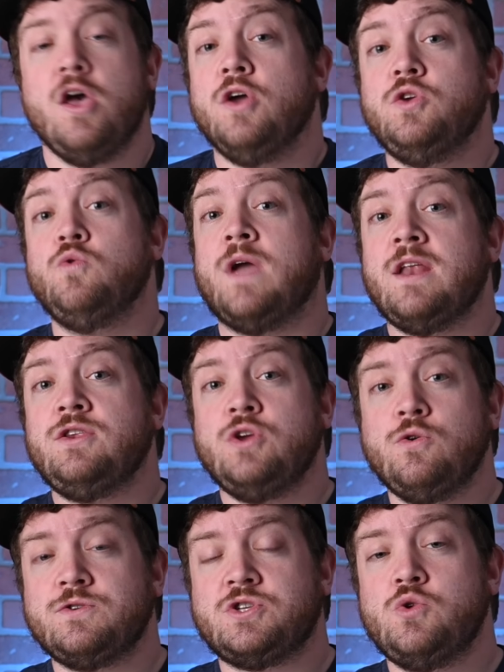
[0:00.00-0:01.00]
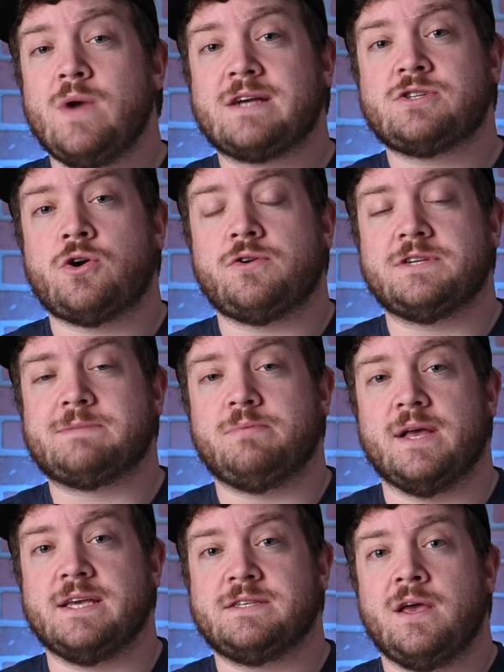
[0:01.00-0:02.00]
you can use two external
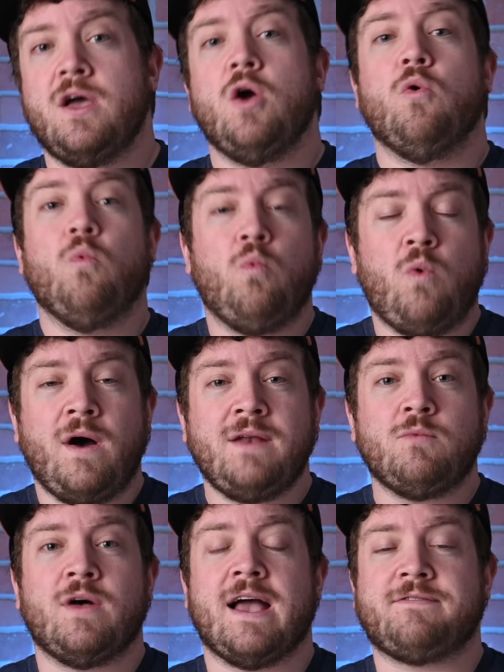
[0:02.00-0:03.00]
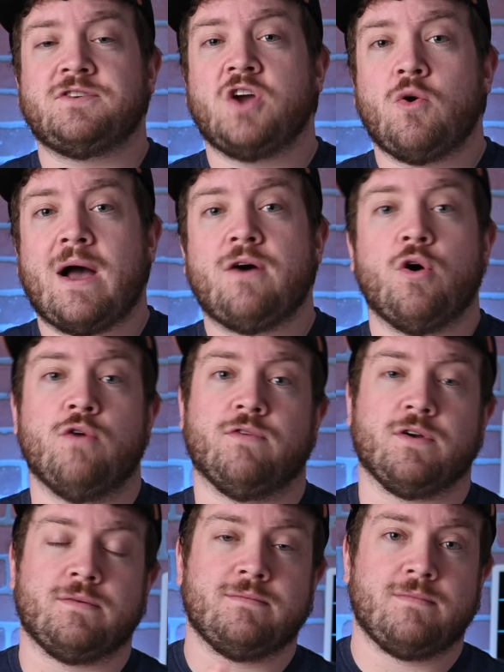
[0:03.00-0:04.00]
displays. One will have to go out
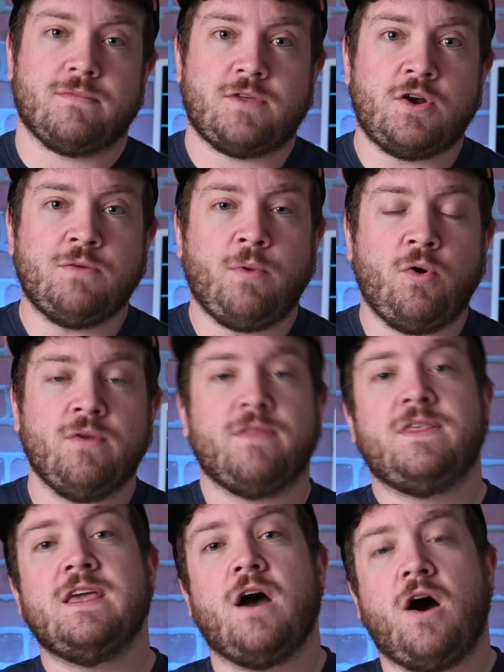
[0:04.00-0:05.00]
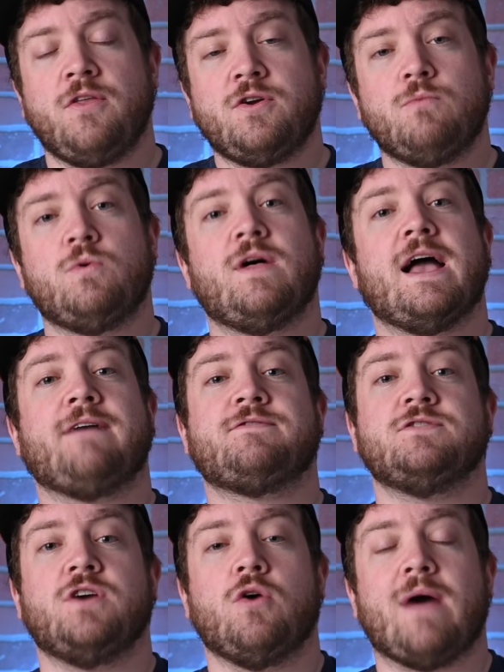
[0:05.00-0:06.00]
over Thunderbolt, the other will have
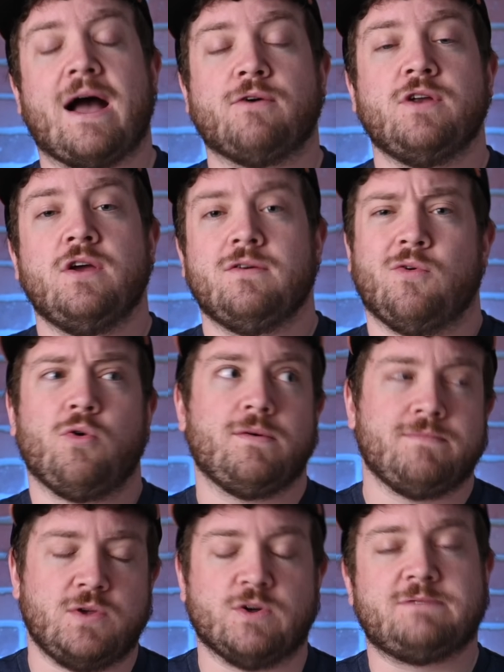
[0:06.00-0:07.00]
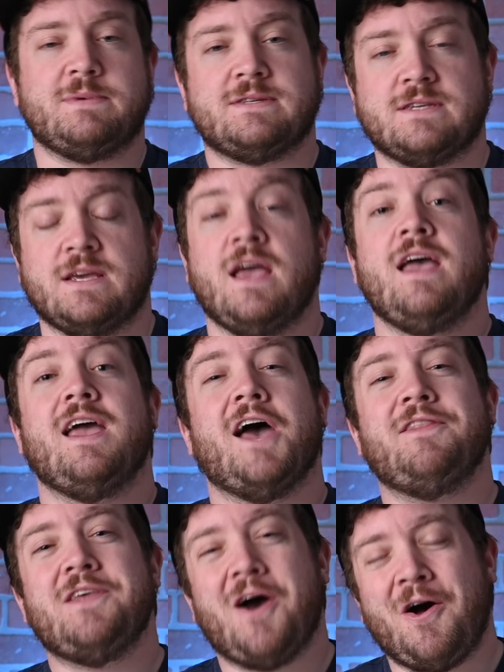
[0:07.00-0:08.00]
to go out or USB-C,
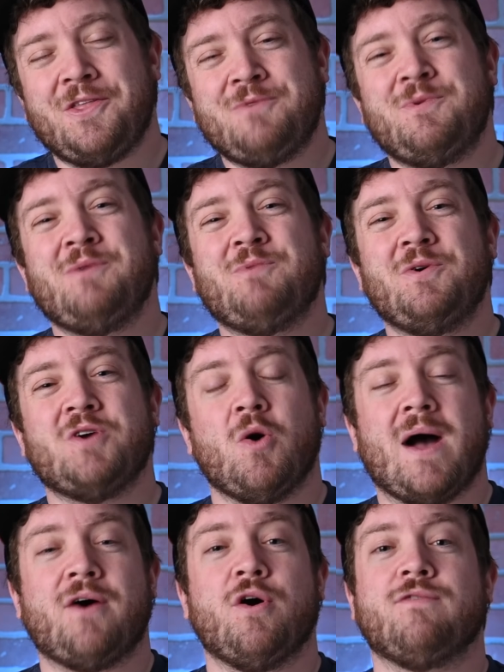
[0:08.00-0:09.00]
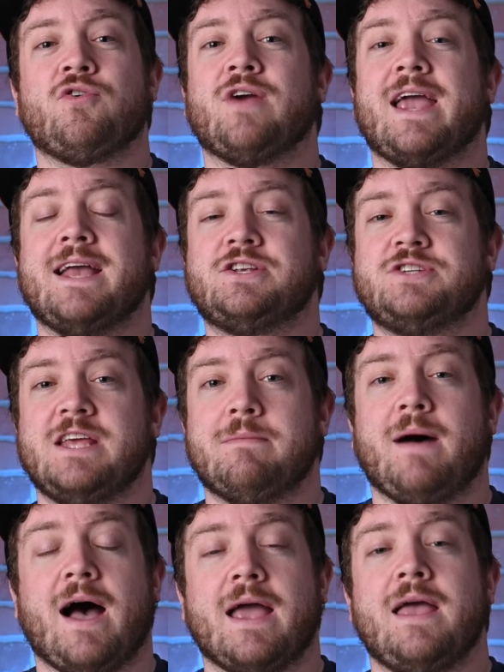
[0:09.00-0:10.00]
and the other one will go out over
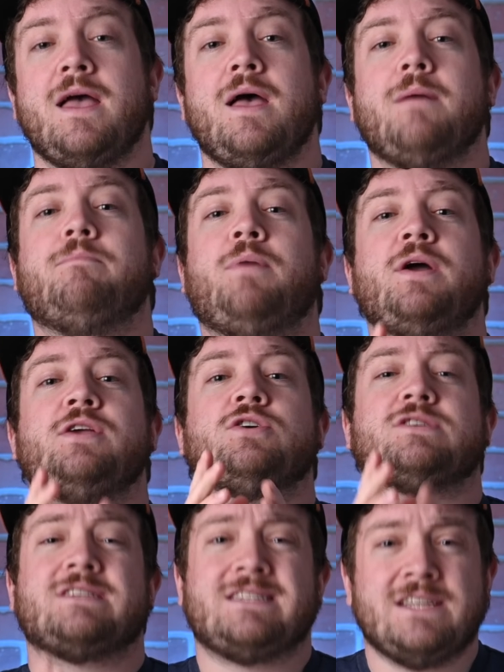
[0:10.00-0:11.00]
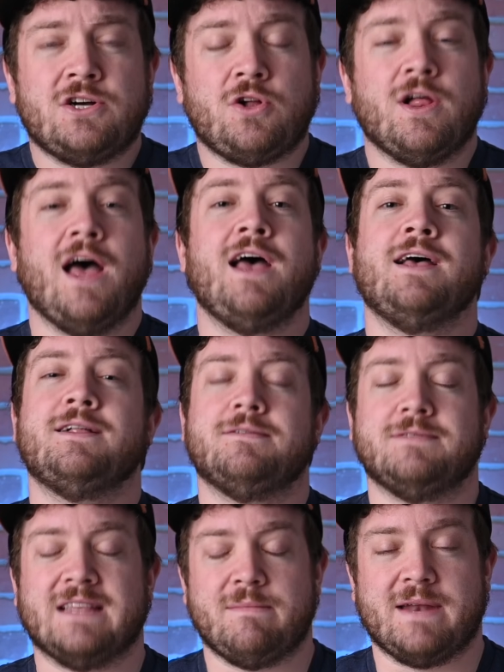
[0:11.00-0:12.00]
HDMI. But you're still
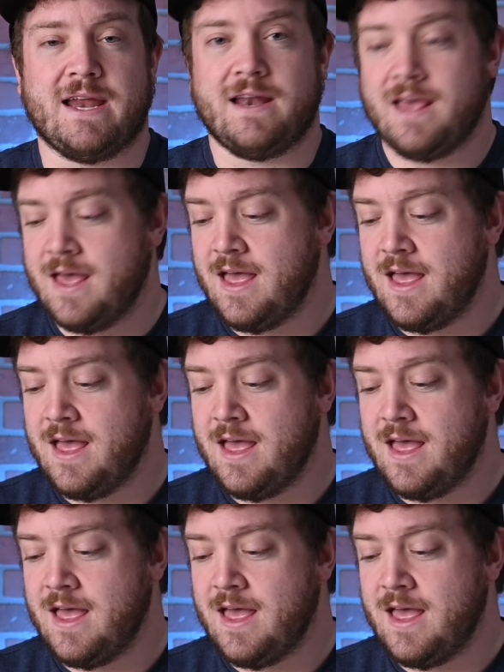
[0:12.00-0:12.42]
limited.